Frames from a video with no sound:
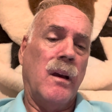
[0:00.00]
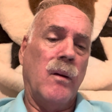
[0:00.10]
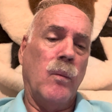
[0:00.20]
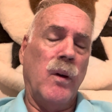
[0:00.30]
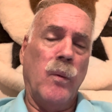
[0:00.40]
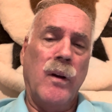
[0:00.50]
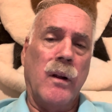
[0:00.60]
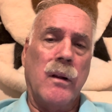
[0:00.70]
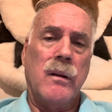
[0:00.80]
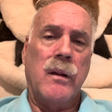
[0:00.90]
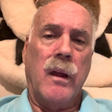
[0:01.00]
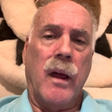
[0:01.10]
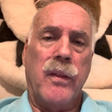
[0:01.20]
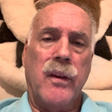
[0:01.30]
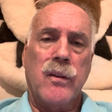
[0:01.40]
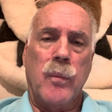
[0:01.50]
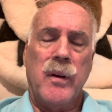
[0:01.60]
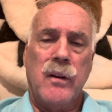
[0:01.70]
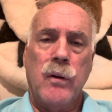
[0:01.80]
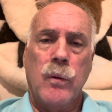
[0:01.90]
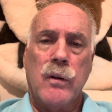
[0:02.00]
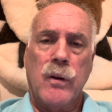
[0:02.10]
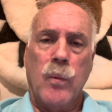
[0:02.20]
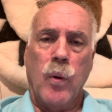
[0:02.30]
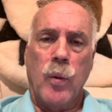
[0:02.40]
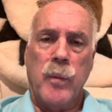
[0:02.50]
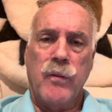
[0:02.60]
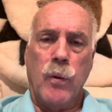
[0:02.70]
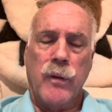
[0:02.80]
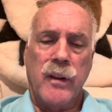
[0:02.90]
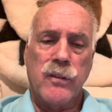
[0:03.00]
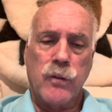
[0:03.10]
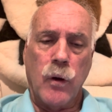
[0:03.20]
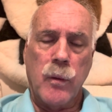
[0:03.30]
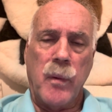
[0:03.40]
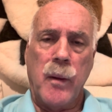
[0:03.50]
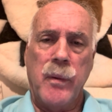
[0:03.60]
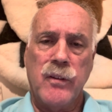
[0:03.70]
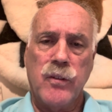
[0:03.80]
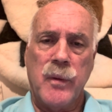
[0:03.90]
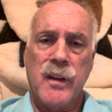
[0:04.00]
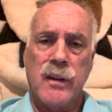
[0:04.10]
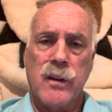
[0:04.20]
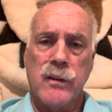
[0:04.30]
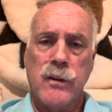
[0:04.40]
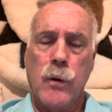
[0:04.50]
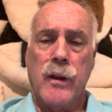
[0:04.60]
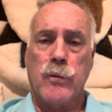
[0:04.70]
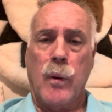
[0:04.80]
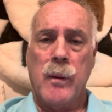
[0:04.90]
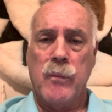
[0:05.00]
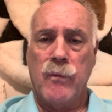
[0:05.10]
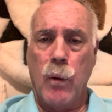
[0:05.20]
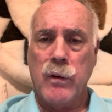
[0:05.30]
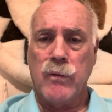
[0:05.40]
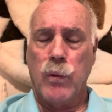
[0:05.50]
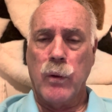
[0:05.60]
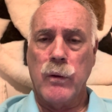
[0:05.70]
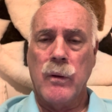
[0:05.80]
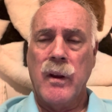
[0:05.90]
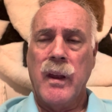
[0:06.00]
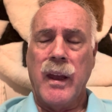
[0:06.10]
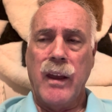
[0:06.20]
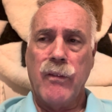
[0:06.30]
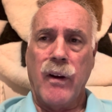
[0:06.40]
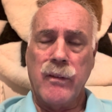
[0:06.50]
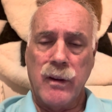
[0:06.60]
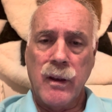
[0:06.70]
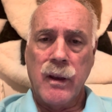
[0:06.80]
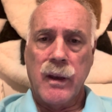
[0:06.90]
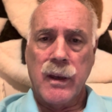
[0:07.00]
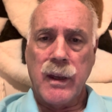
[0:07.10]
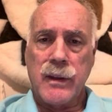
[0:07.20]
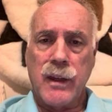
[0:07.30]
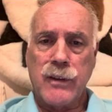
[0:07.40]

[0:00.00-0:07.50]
we will. I think there'll be a nuclear war before then, started by Benjamin Netanyahu. That's why I'm voting for you, if I get that